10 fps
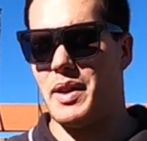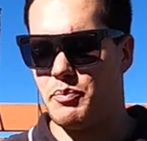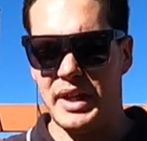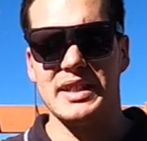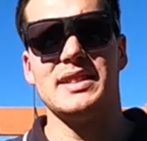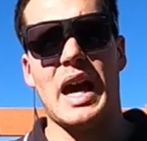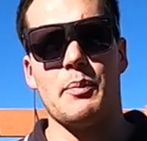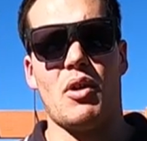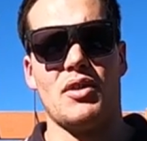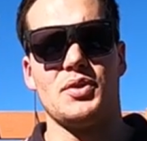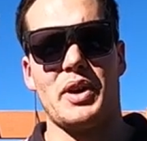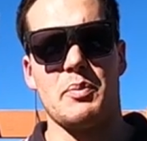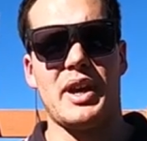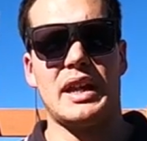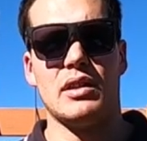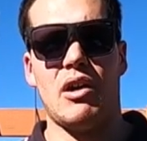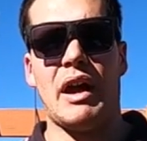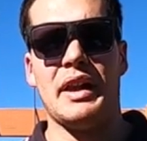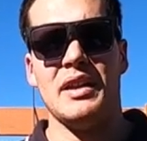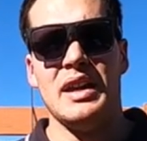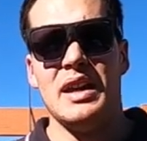and big snapper on 20 pound line.